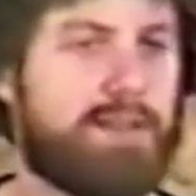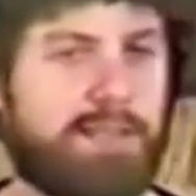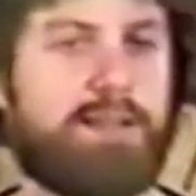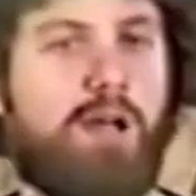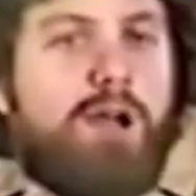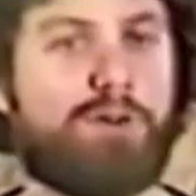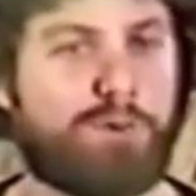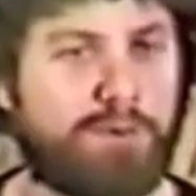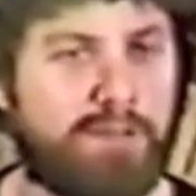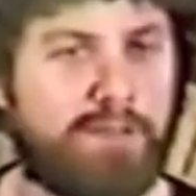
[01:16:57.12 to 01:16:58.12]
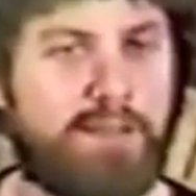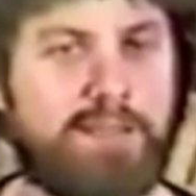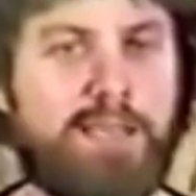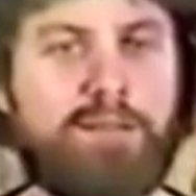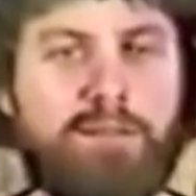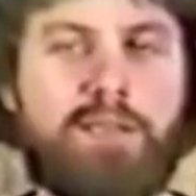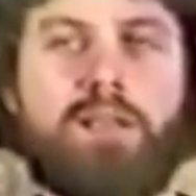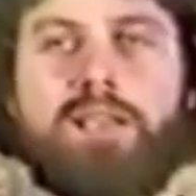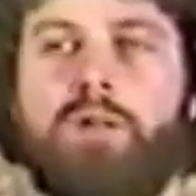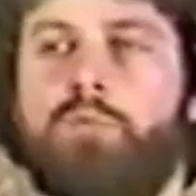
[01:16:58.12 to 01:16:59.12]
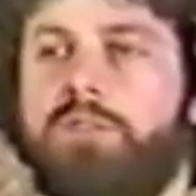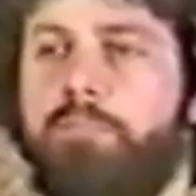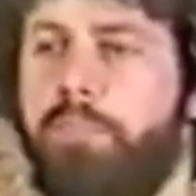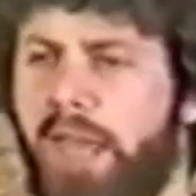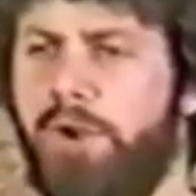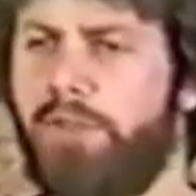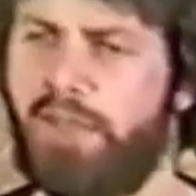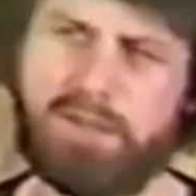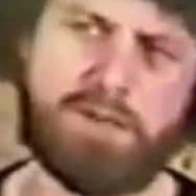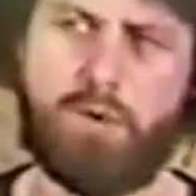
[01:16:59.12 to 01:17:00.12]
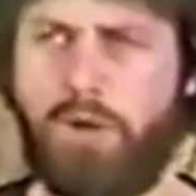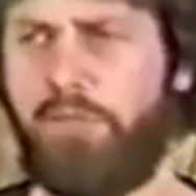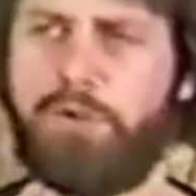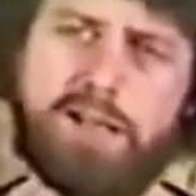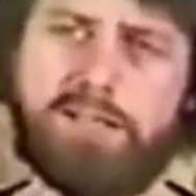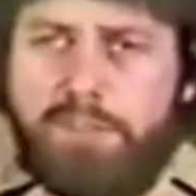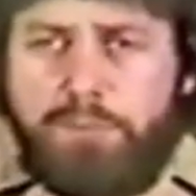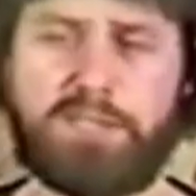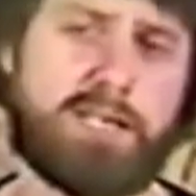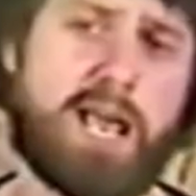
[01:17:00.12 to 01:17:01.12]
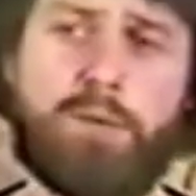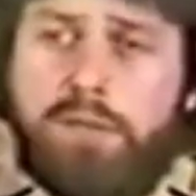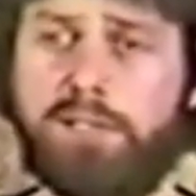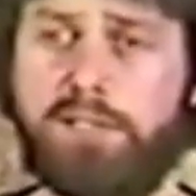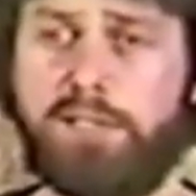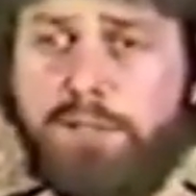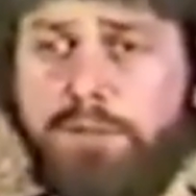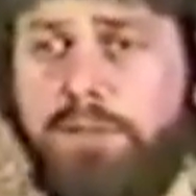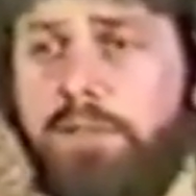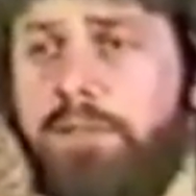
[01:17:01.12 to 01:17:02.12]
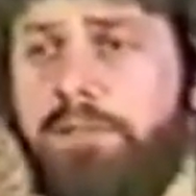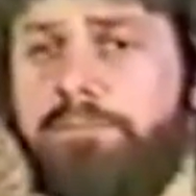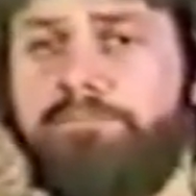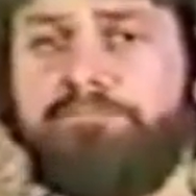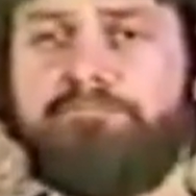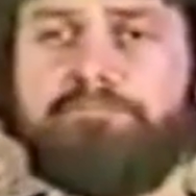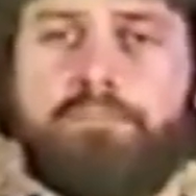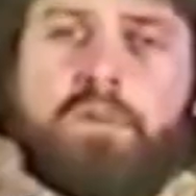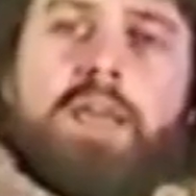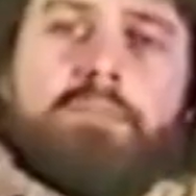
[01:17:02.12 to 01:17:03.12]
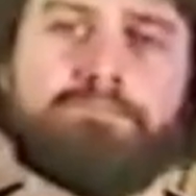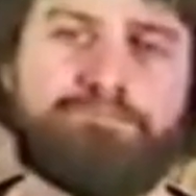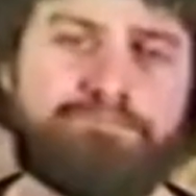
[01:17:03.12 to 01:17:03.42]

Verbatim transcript: and get harder and get, get almost bitter that, you know, well, they're not dealing with sin, I will, you know. Okay.